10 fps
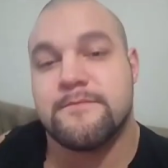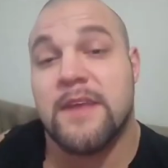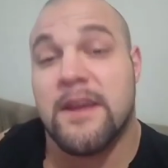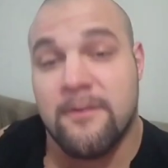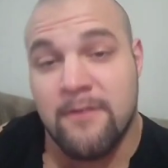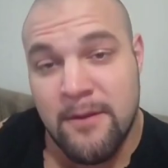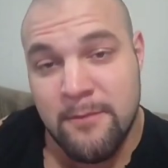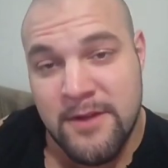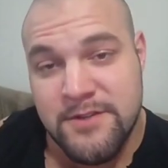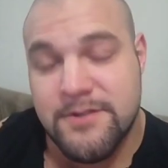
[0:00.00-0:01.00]
Thank you very
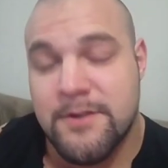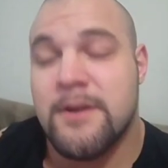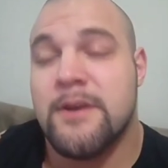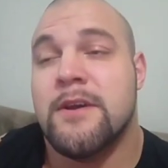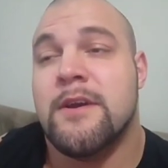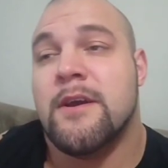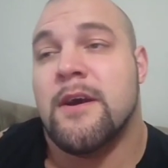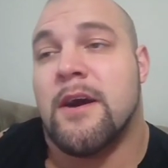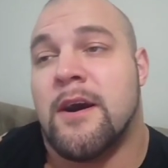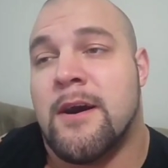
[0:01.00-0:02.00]
much.
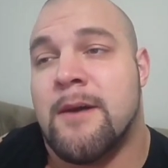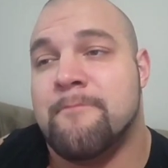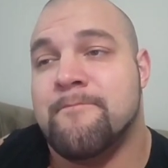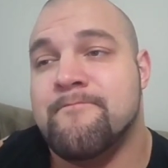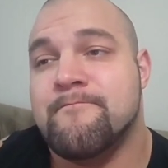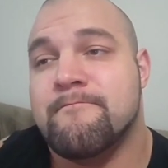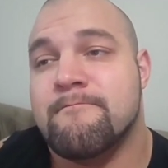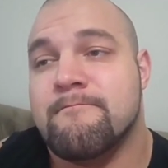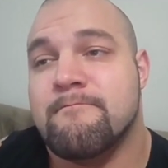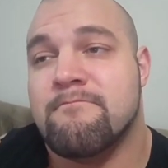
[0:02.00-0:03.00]

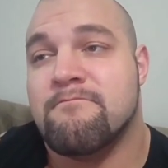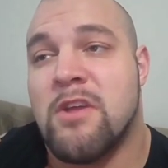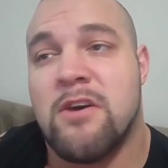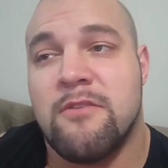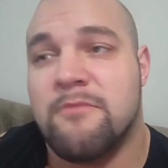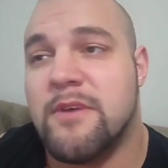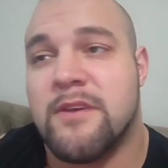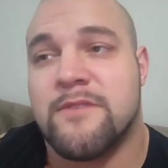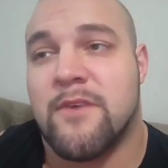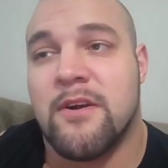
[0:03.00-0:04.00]
No,
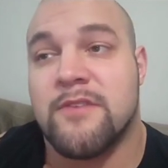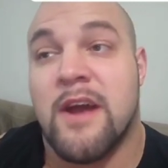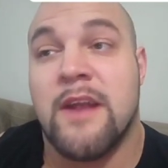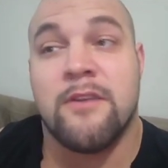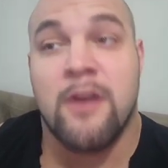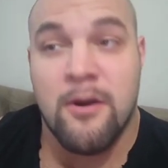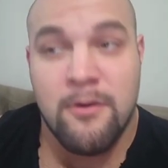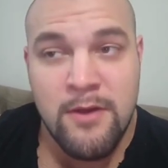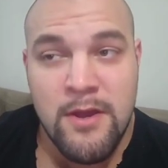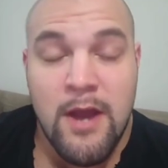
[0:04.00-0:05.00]
as far as I
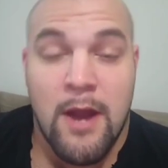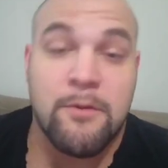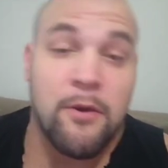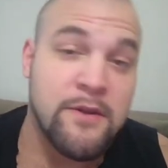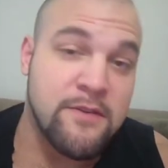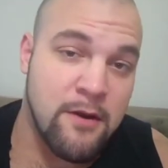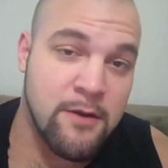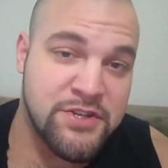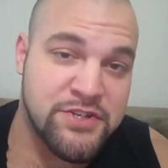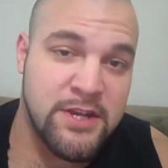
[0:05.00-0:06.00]
know, I'm going to
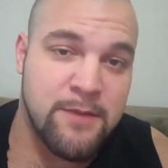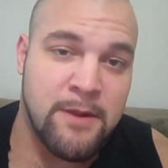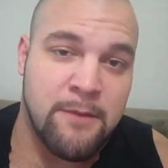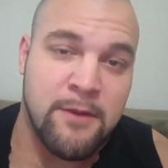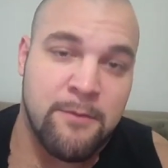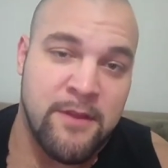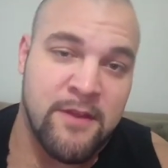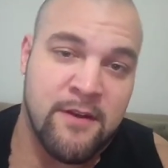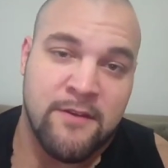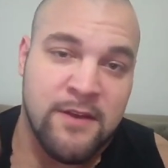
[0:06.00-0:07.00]
OSG, but I'm going to be
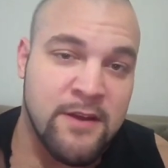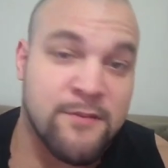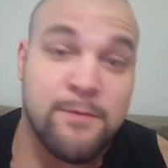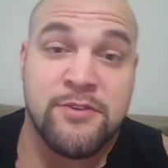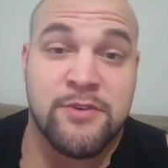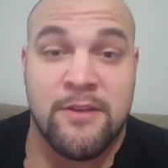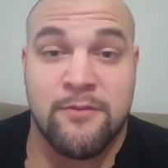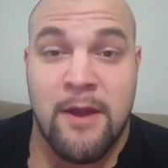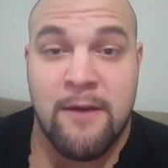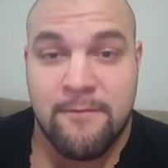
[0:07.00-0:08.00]
there as like a special
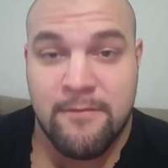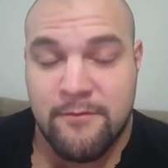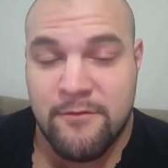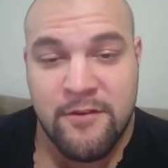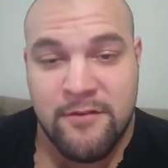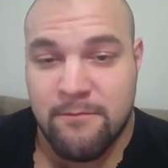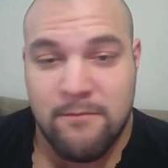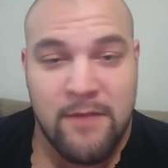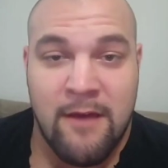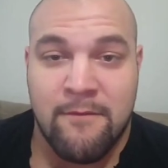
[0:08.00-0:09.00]
guest ref.
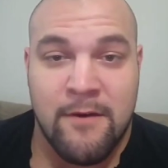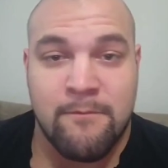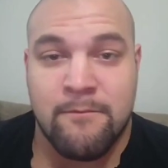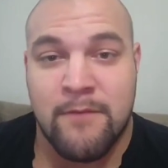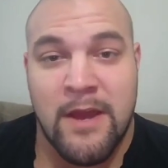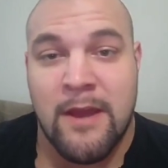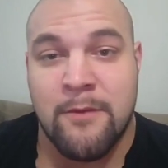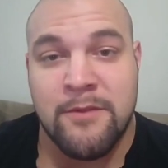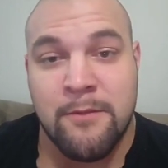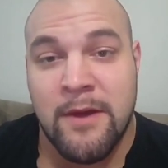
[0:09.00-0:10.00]
Just have fun, hang out
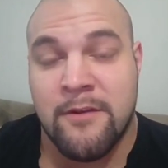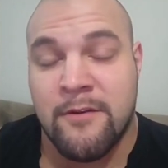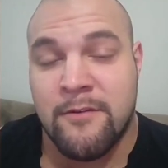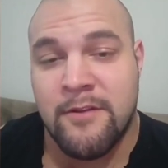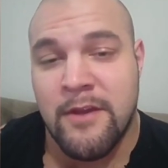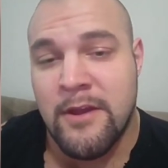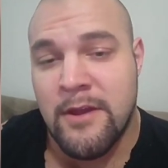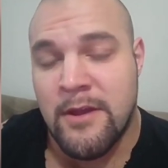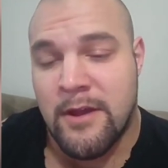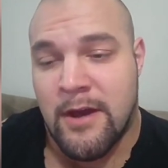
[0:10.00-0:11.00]
with the competitors.
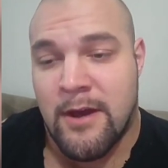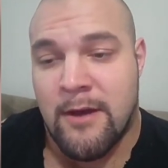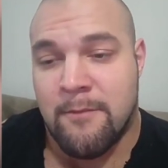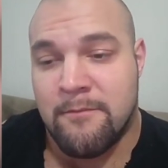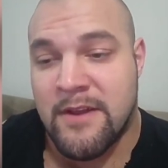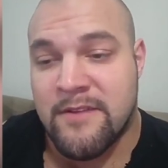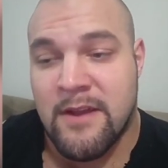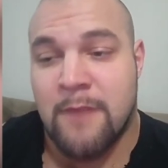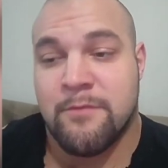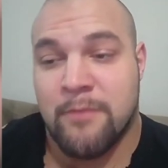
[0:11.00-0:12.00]
Next
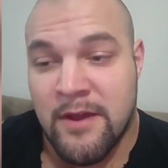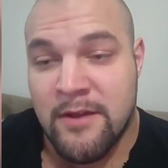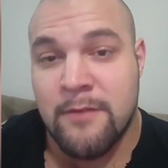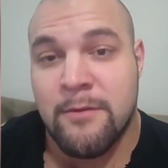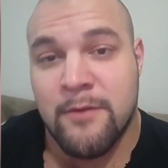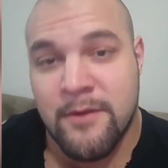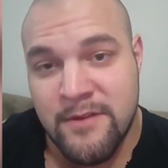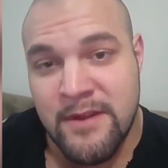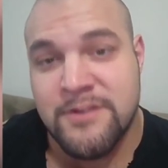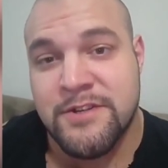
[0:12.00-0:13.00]
comp's probably going to be
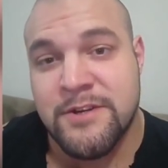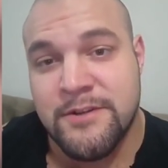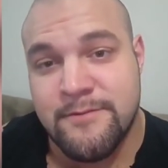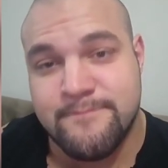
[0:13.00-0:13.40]
Worlds next year.